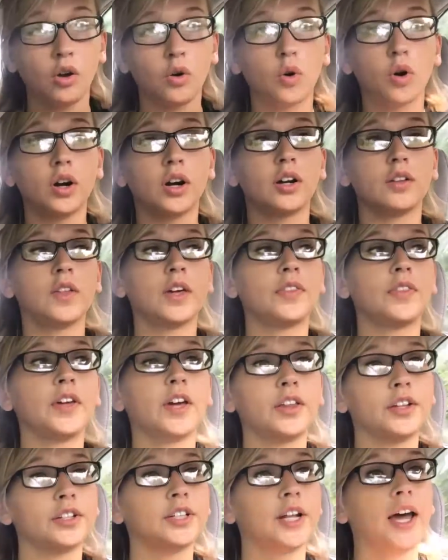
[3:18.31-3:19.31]
or like
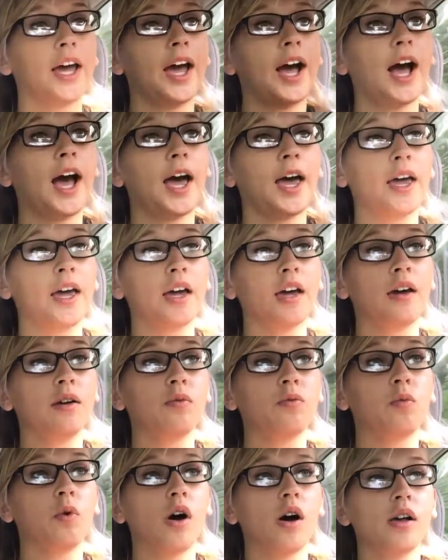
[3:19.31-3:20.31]
the other day
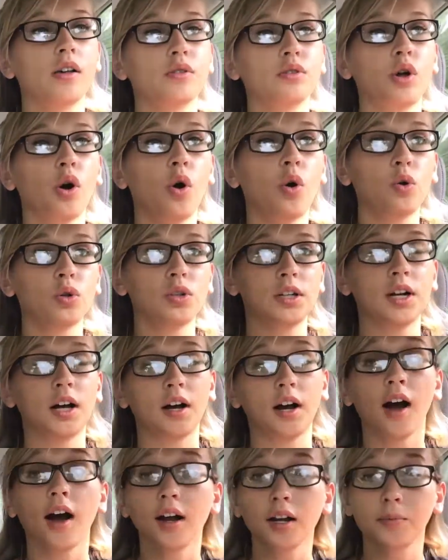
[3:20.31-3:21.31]
I was holding
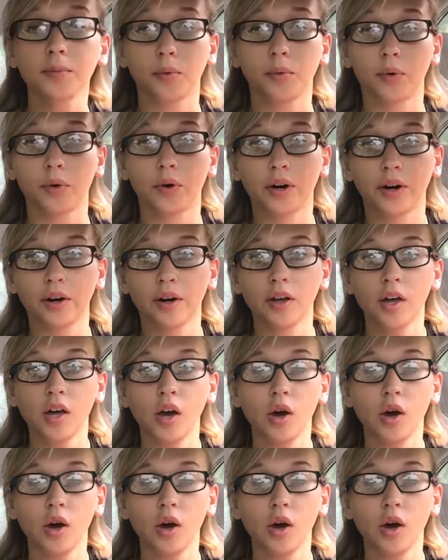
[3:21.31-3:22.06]
a cutting board